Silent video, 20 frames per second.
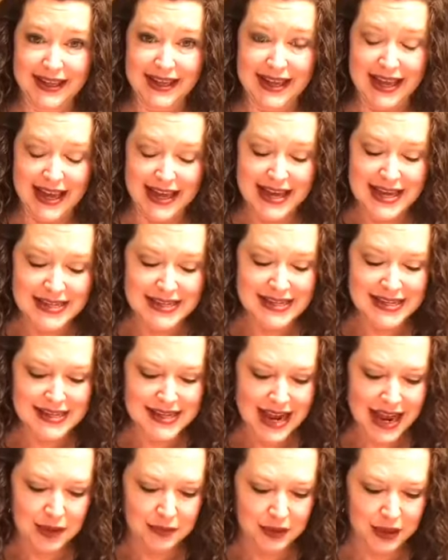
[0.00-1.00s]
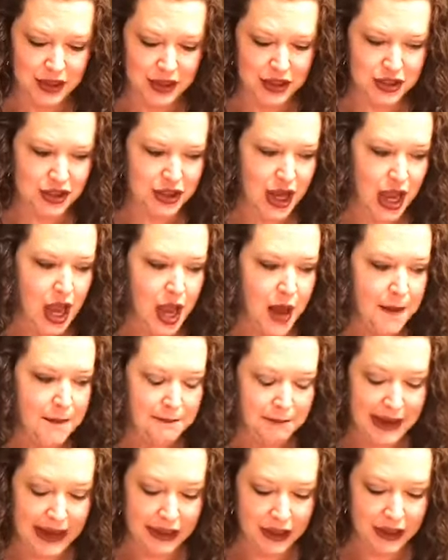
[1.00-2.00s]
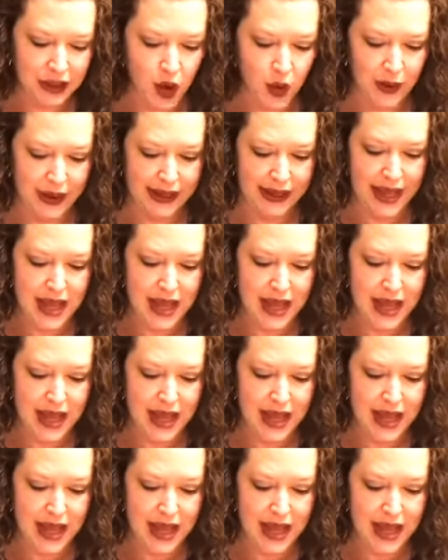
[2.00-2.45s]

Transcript: He established my going.